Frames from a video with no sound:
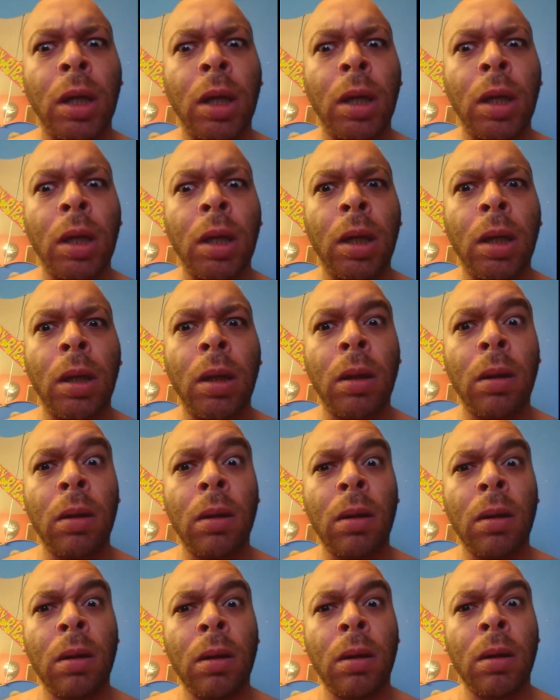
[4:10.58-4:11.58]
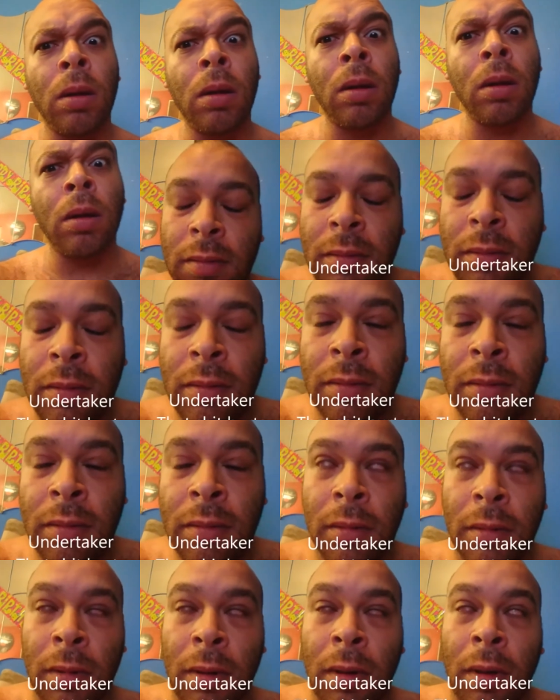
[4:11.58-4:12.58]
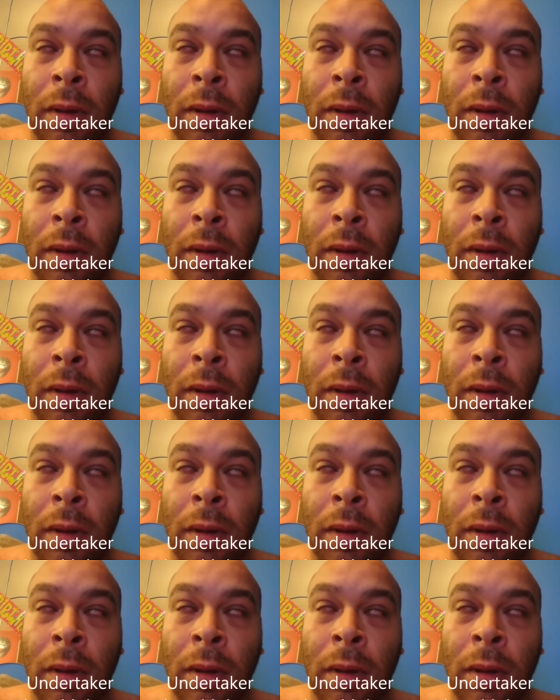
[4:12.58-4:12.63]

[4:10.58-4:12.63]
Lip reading: Nothing is said.